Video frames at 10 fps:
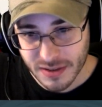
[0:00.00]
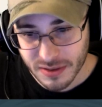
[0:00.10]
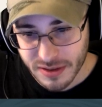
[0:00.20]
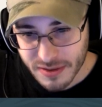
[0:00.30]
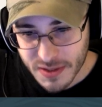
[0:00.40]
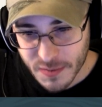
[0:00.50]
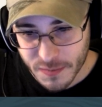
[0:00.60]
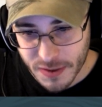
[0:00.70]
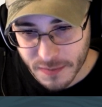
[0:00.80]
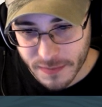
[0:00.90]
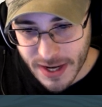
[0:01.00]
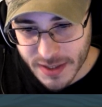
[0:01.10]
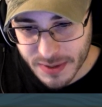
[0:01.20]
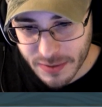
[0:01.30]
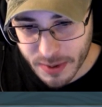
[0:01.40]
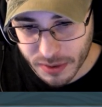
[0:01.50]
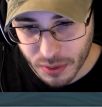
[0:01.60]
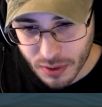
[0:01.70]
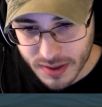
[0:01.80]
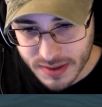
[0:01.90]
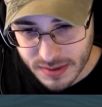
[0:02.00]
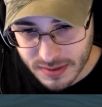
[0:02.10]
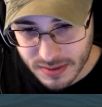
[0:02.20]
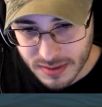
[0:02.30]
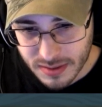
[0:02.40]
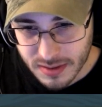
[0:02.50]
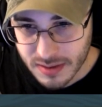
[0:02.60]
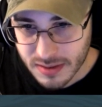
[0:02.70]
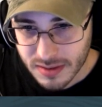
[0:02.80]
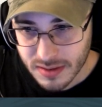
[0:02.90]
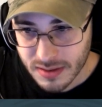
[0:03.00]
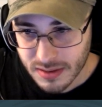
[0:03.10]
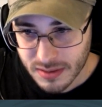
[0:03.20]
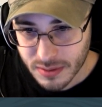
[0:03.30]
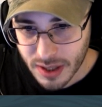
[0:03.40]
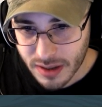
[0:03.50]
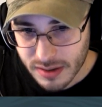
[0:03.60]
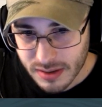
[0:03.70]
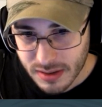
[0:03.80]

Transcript: Oh, look at all these fun facts we have about tortoises. Who cares?